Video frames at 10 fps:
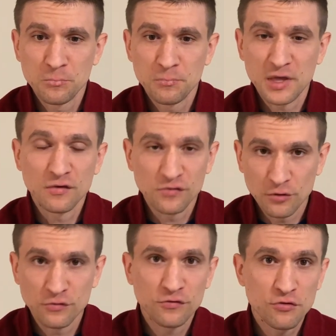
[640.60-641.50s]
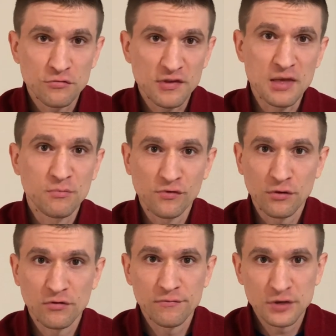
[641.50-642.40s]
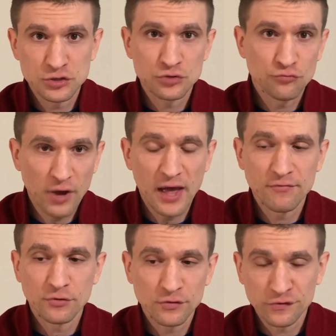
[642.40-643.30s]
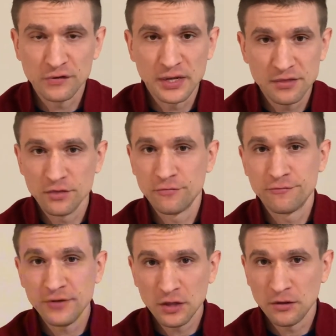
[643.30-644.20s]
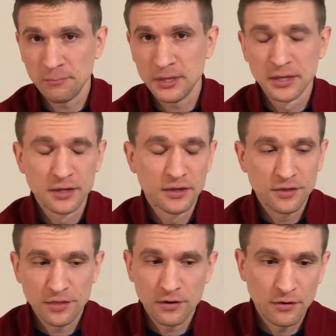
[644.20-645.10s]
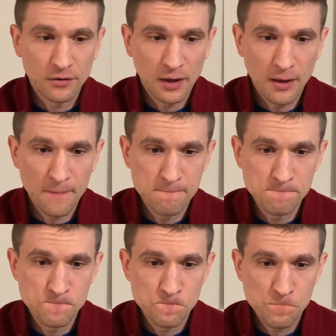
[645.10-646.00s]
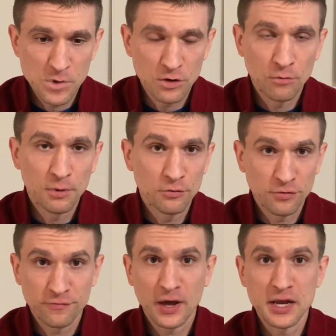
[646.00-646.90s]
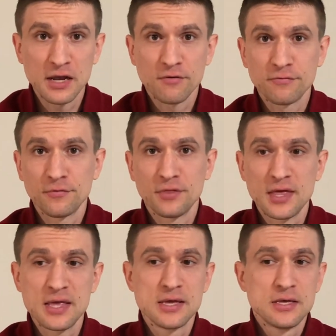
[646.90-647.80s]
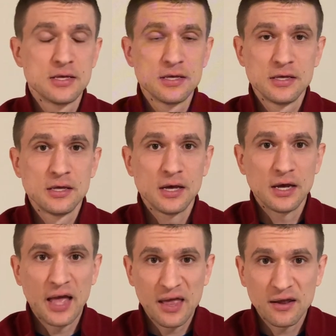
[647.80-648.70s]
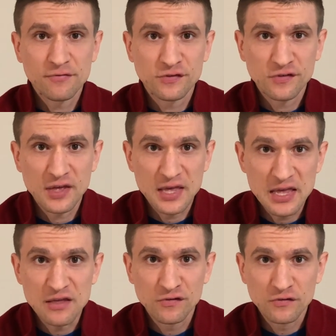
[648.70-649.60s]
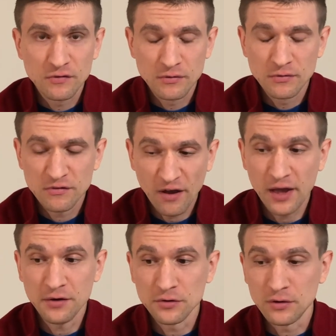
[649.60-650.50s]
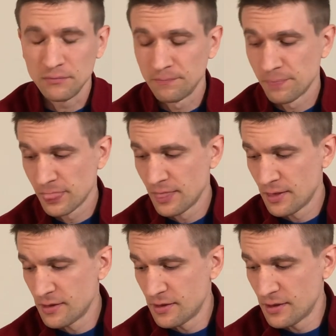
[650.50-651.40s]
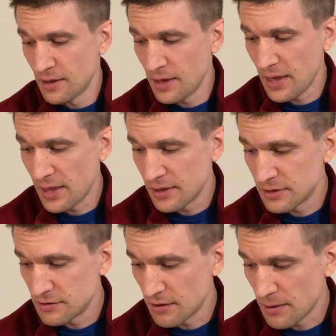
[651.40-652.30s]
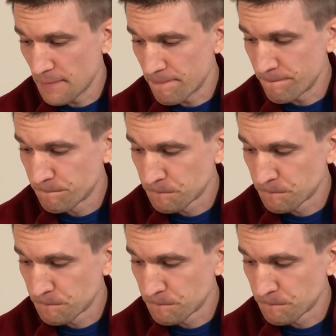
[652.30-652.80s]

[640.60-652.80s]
because those two teams are division rivals, and in the film they're both fighting for the NFC East title. And